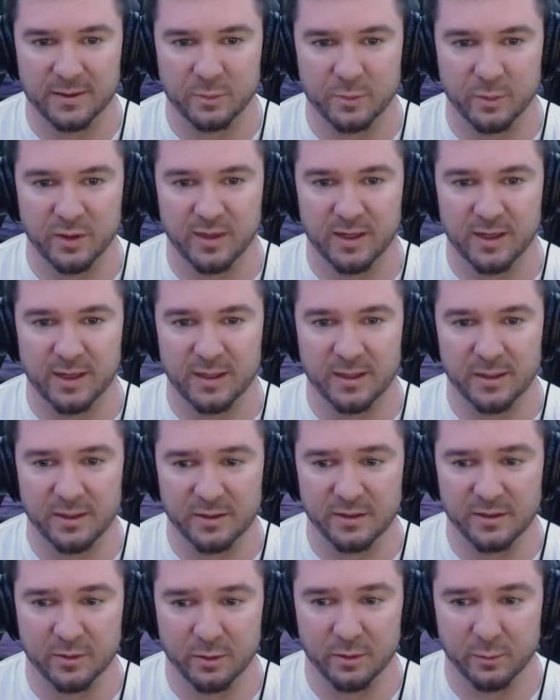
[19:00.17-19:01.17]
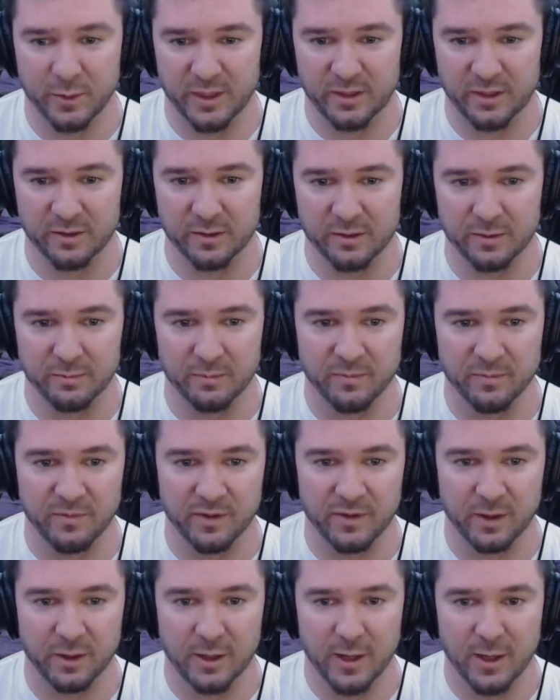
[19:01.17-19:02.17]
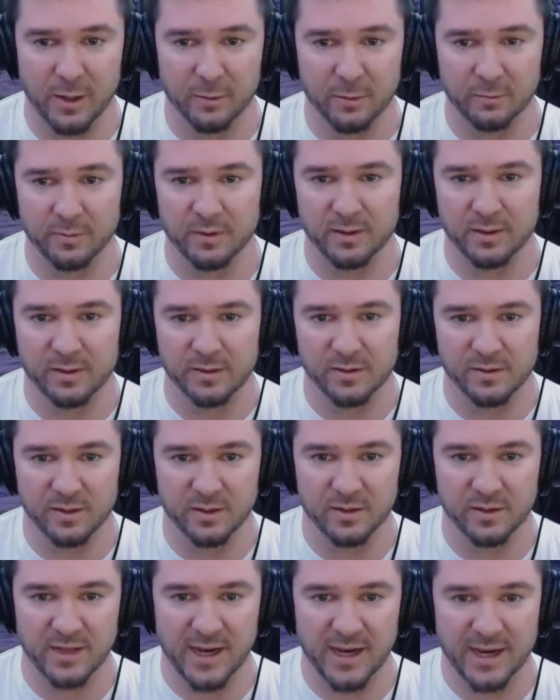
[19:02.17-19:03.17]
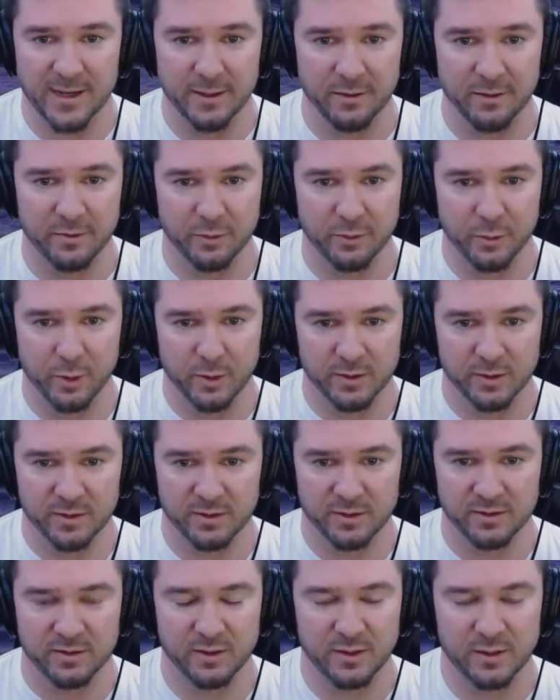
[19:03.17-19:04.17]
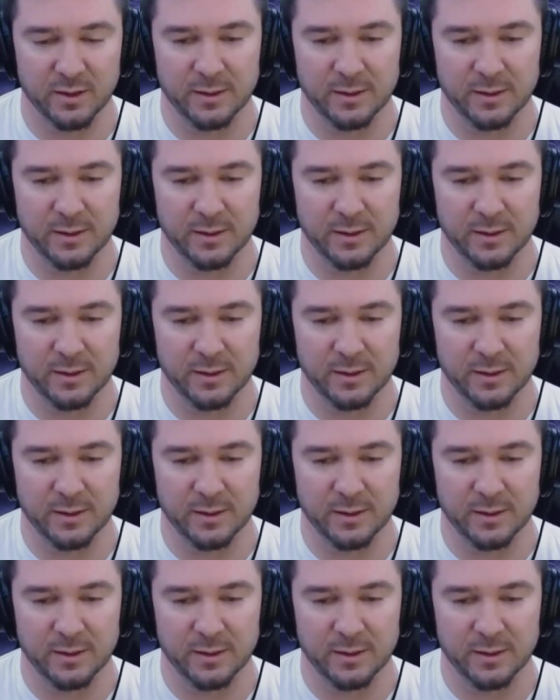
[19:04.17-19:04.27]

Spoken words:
one thing we need to figure out is diet through all this.